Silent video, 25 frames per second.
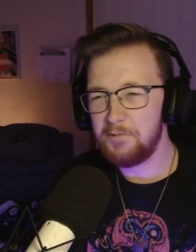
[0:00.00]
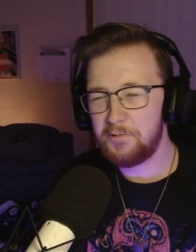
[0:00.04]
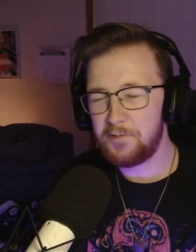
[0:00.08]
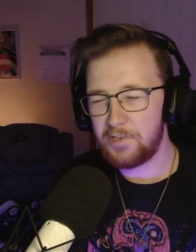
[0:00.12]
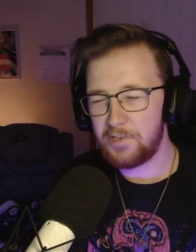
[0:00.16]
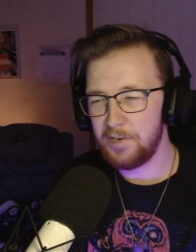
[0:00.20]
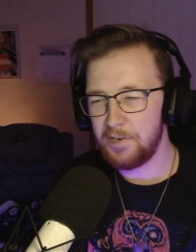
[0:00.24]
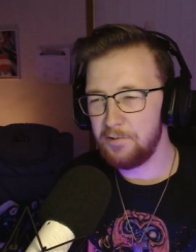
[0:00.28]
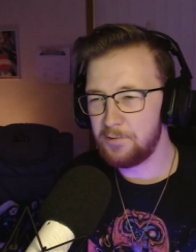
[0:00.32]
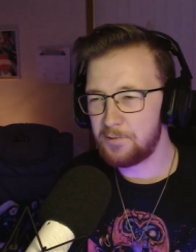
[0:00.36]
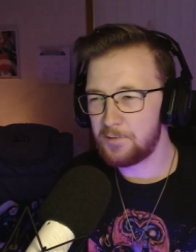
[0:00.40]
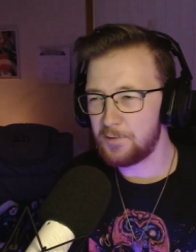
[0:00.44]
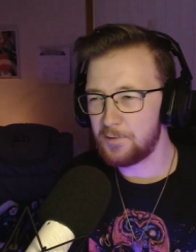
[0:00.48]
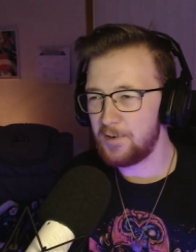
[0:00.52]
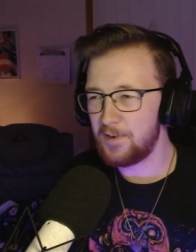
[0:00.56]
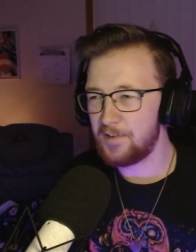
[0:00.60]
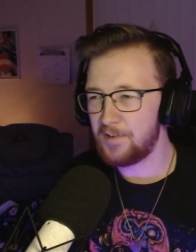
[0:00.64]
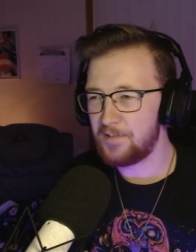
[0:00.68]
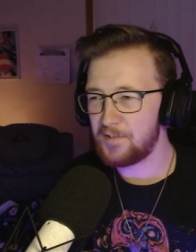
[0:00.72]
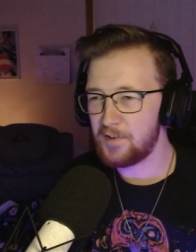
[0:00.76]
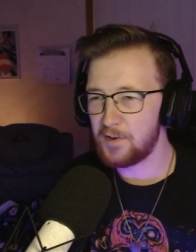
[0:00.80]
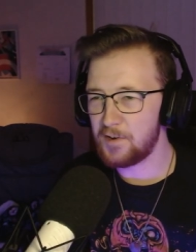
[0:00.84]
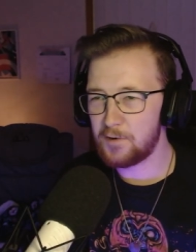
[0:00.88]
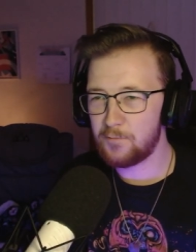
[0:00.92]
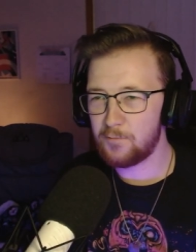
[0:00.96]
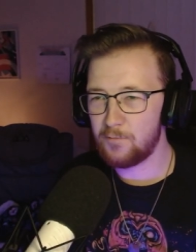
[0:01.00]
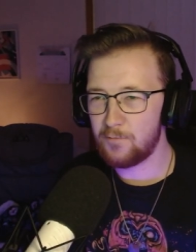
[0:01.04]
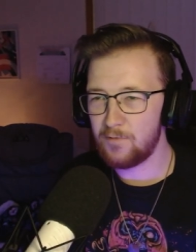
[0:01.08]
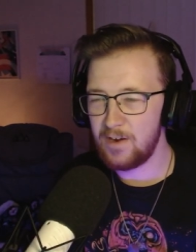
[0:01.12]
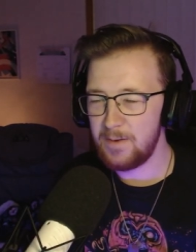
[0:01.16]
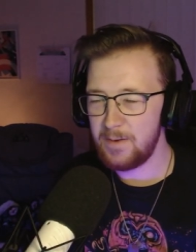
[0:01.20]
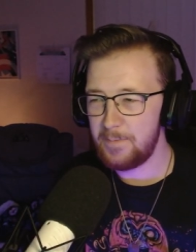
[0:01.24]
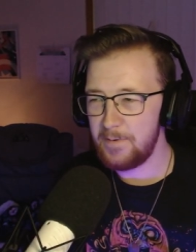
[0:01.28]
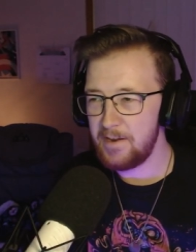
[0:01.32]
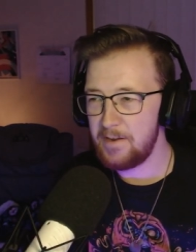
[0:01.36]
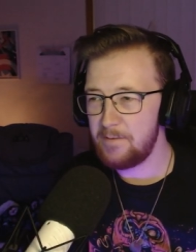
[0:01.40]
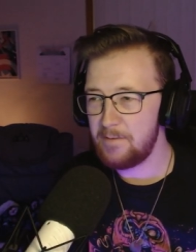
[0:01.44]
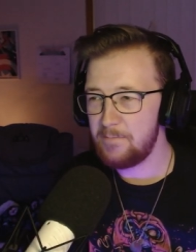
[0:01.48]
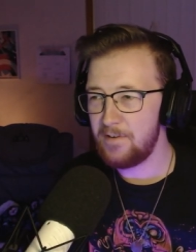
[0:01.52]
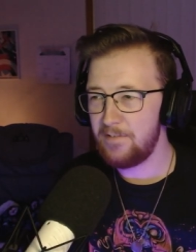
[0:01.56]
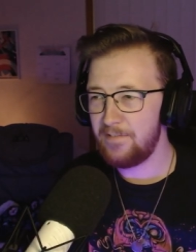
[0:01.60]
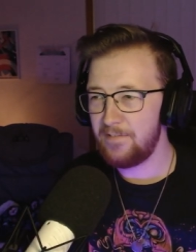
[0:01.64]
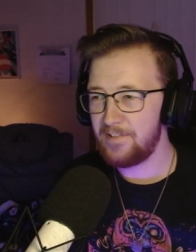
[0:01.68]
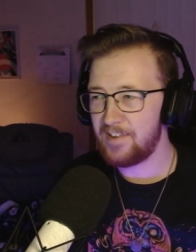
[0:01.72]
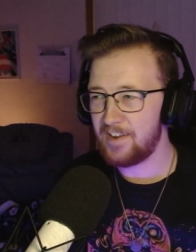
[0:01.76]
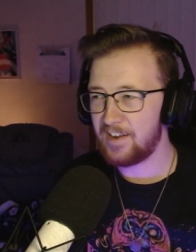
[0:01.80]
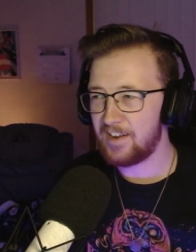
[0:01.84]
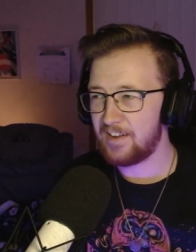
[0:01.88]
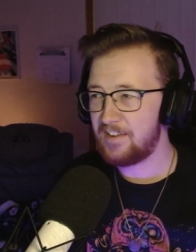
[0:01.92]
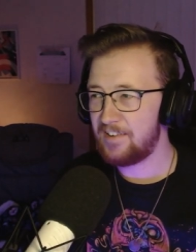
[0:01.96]
children are so creepy in
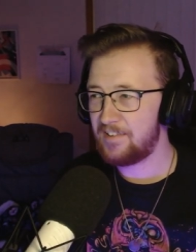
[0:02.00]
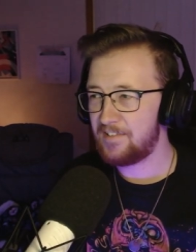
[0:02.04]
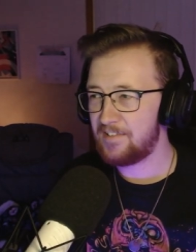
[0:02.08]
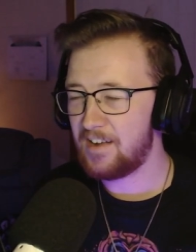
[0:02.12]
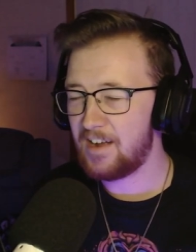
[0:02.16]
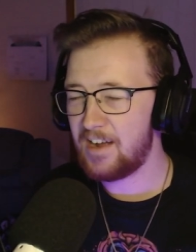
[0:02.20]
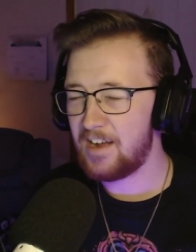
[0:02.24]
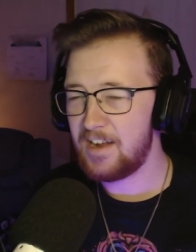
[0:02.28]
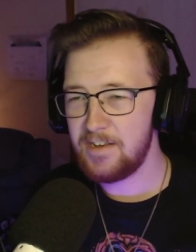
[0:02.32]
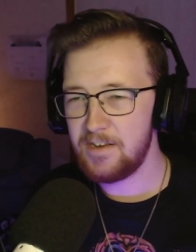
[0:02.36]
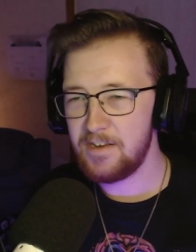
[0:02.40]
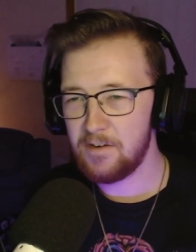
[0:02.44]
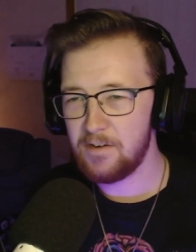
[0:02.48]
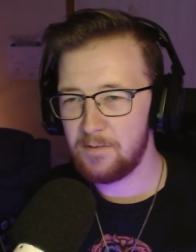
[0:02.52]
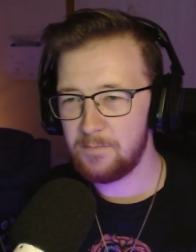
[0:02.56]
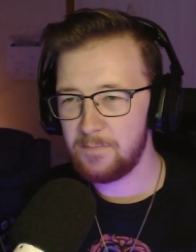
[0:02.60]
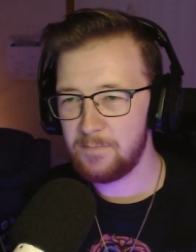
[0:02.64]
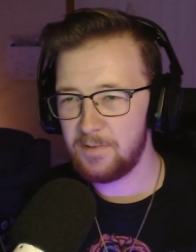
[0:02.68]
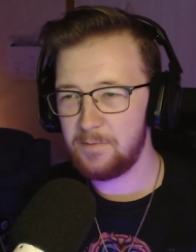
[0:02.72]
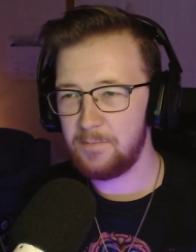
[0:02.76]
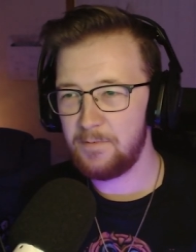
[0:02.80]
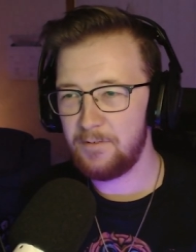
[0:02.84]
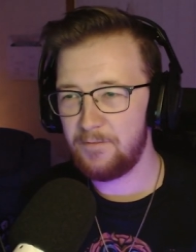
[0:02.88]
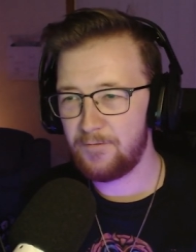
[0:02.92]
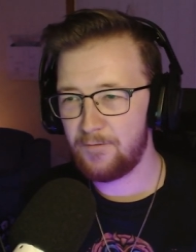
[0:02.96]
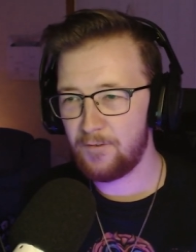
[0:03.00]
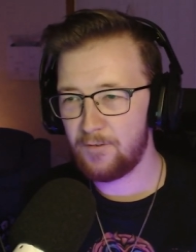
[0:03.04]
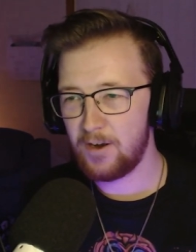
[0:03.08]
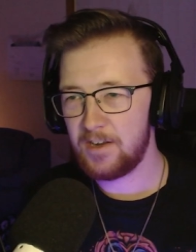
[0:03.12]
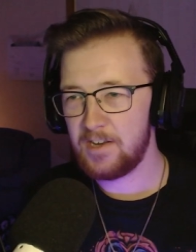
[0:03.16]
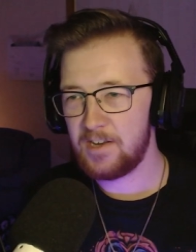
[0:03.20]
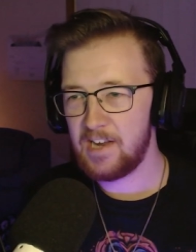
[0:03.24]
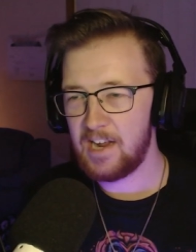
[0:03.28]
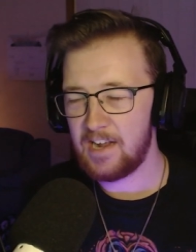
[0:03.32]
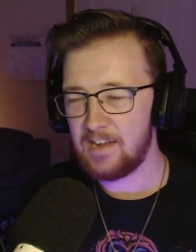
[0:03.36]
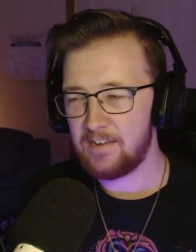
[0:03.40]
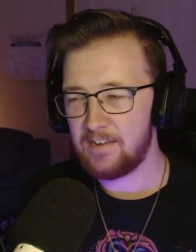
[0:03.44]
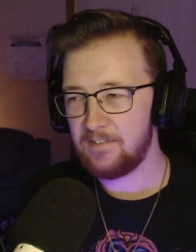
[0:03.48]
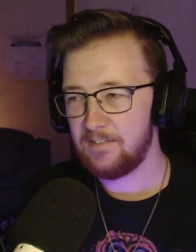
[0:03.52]
movies like this. I know I'm going to be freaked out.